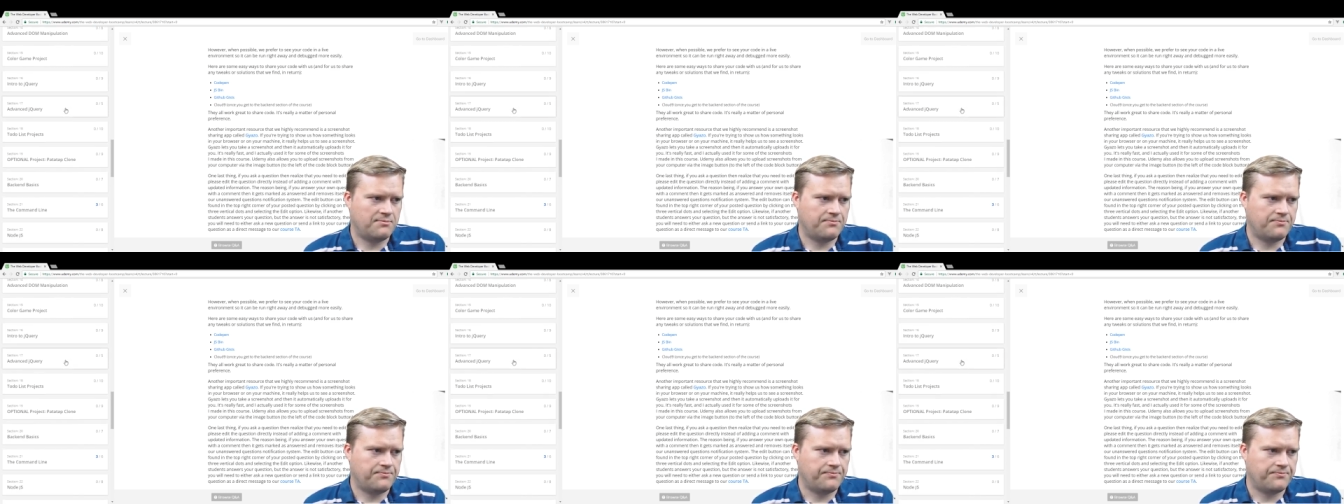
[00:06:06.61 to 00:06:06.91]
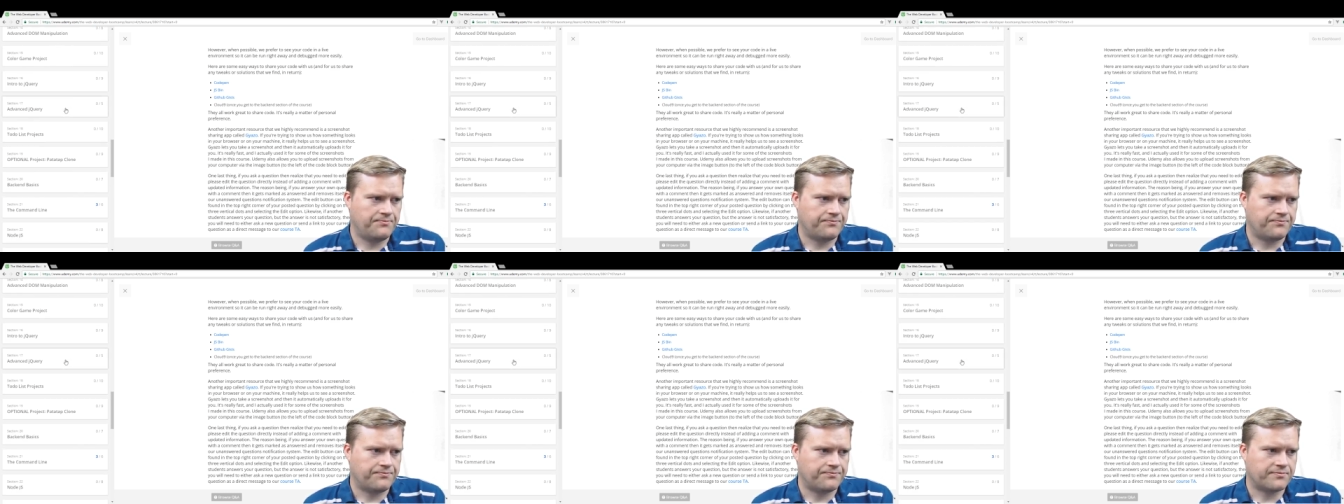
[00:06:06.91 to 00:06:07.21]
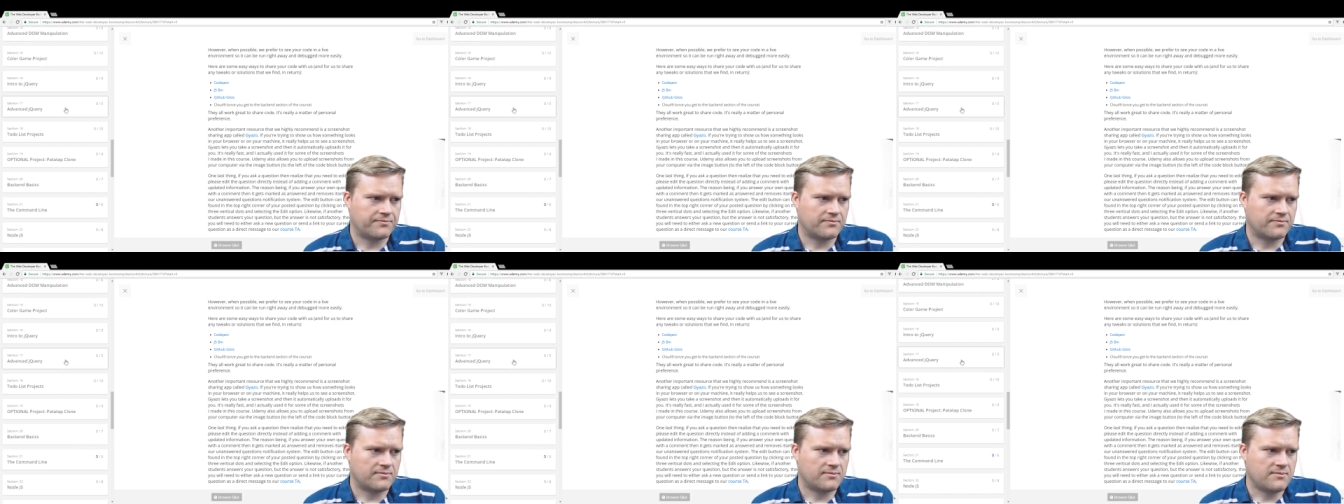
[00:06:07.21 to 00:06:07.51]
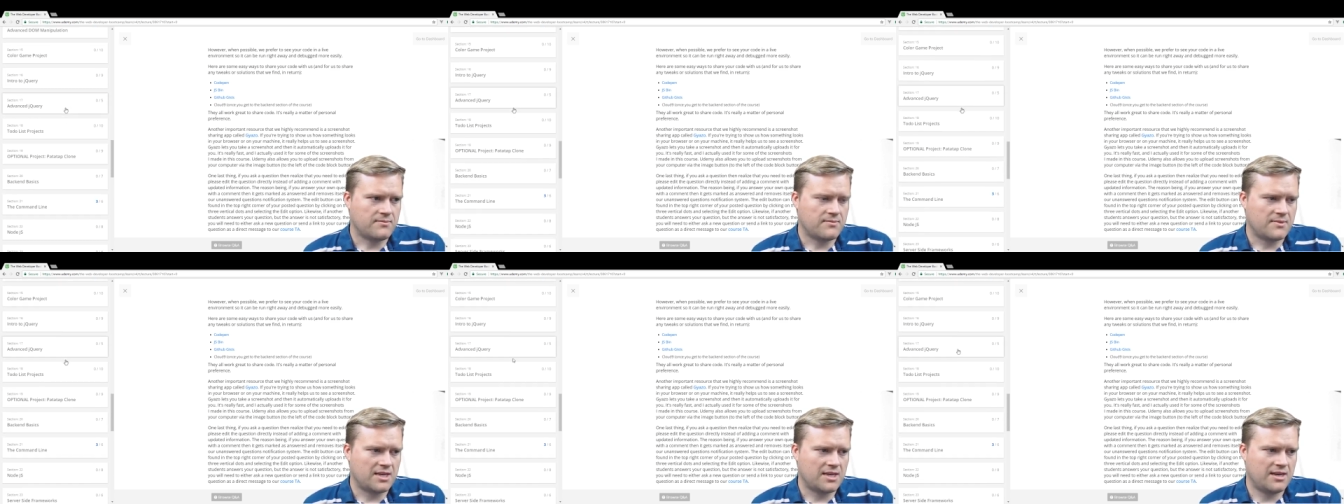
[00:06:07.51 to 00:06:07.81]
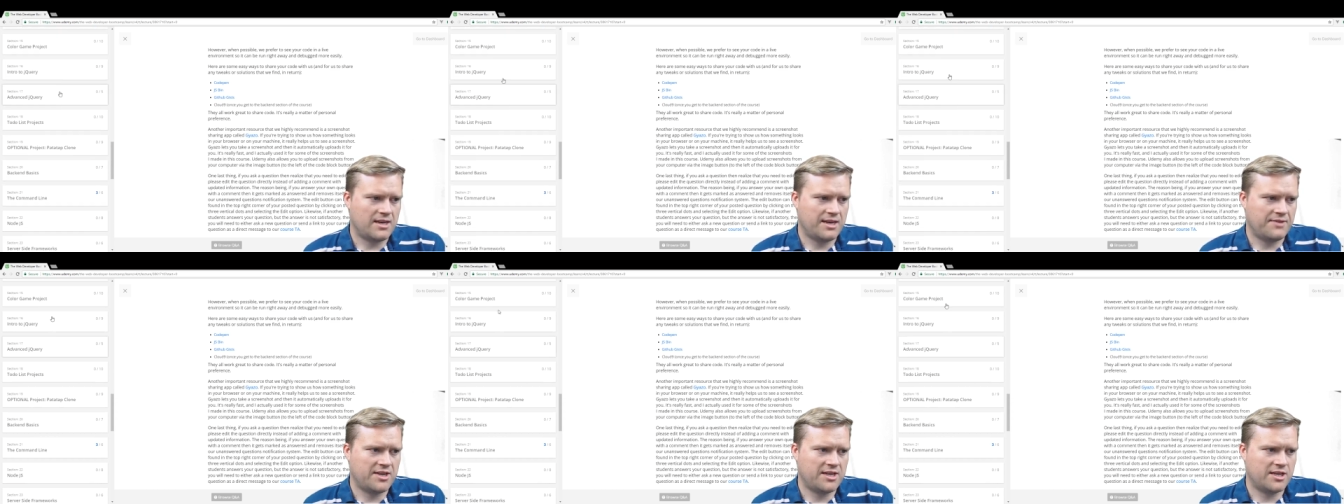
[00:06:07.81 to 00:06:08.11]
um,
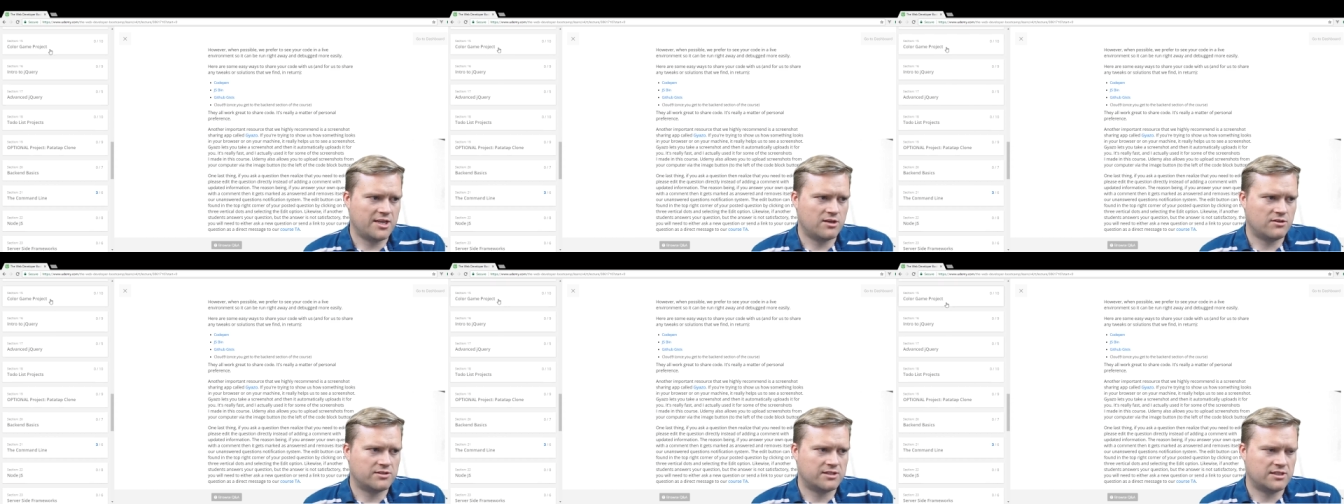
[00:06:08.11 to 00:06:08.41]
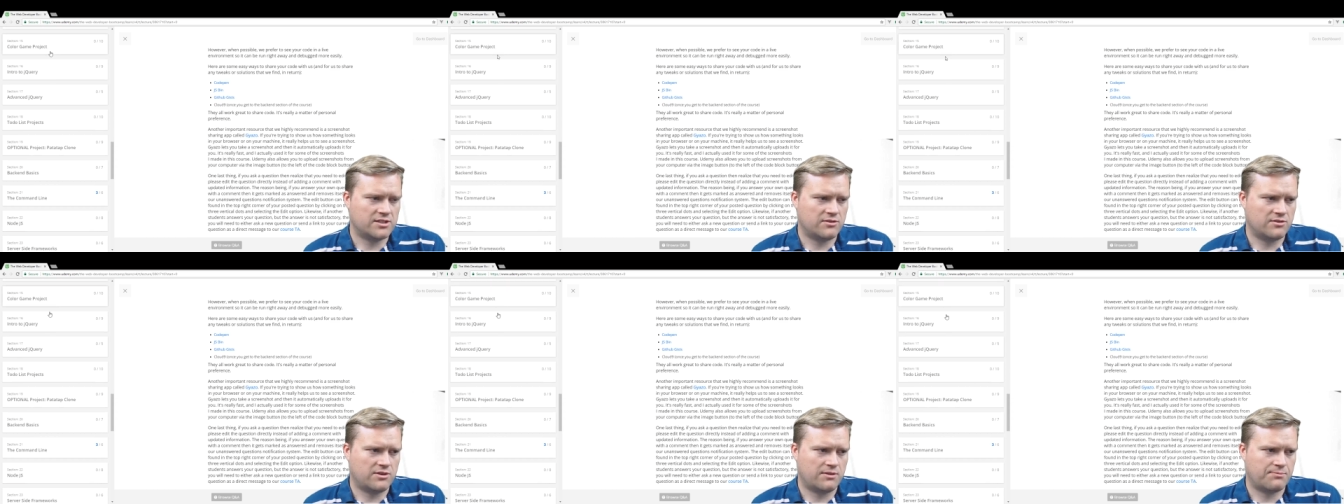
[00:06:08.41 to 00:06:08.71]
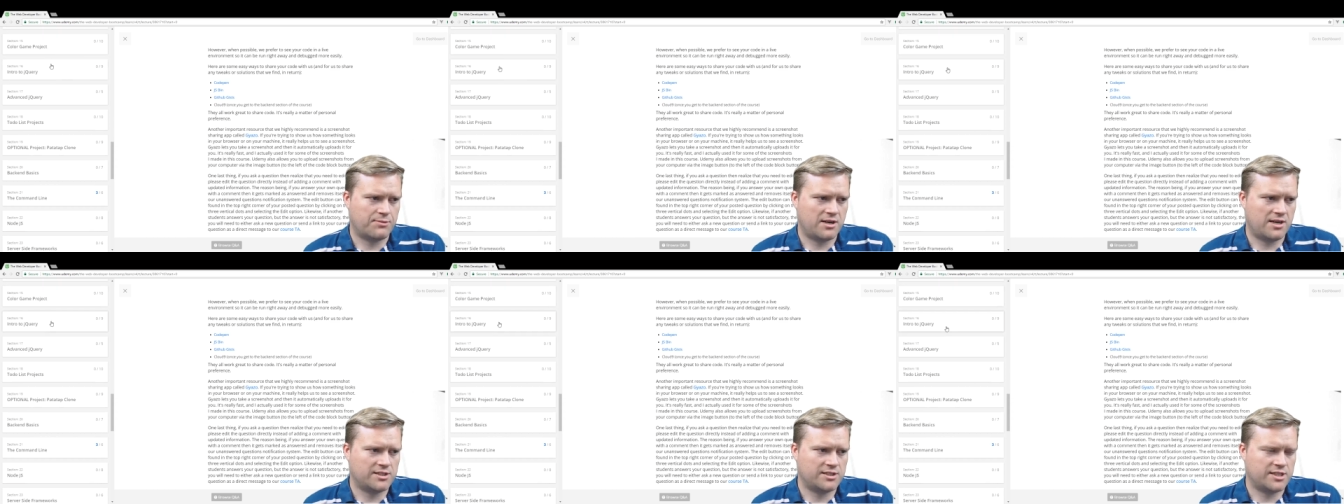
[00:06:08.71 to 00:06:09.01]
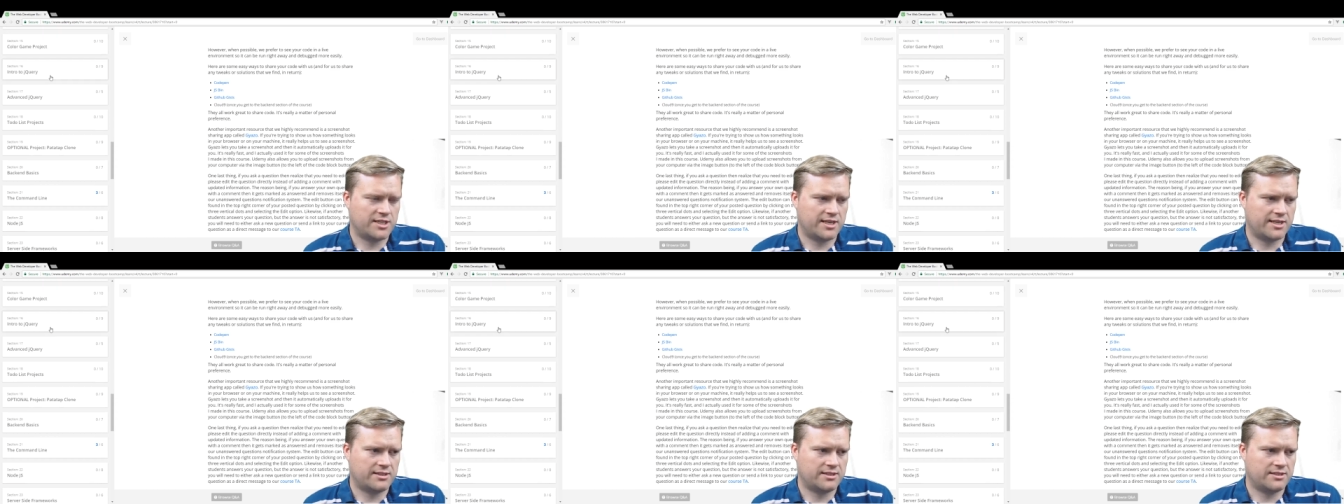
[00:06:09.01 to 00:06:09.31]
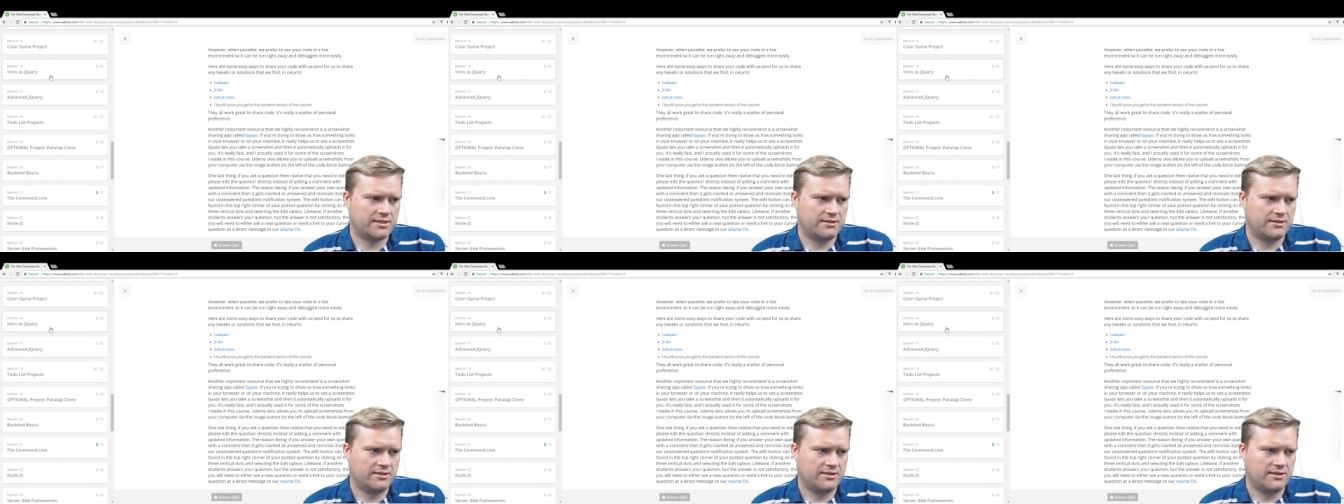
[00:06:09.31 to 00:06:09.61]
and then he goes into a
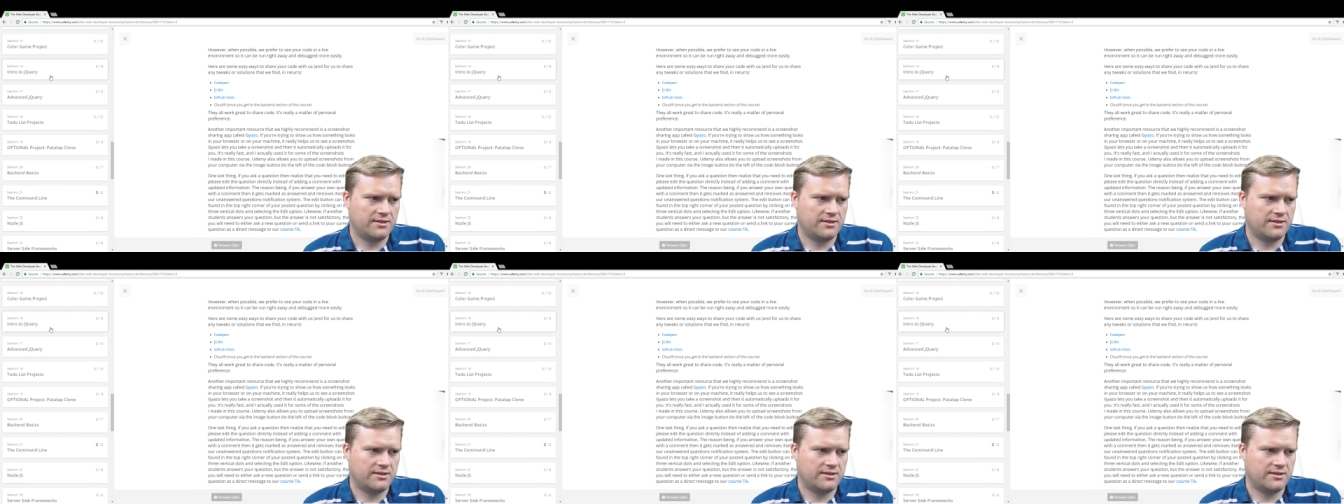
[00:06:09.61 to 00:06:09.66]
project.